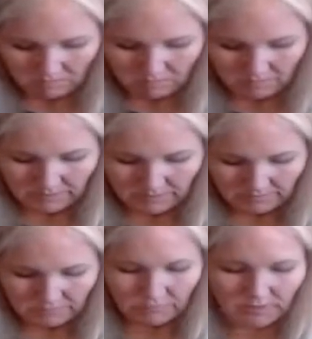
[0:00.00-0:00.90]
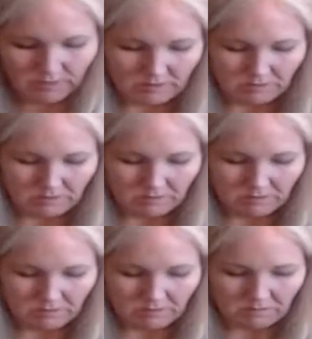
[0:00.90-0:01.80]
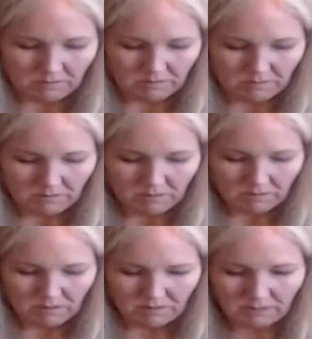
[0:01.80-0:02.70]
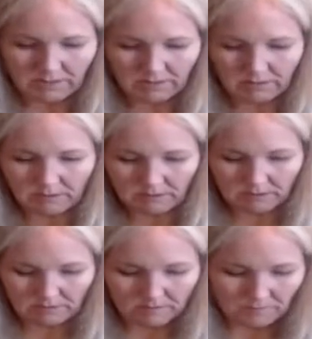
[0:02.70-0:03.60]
Sorry, I'm just trying to line this up.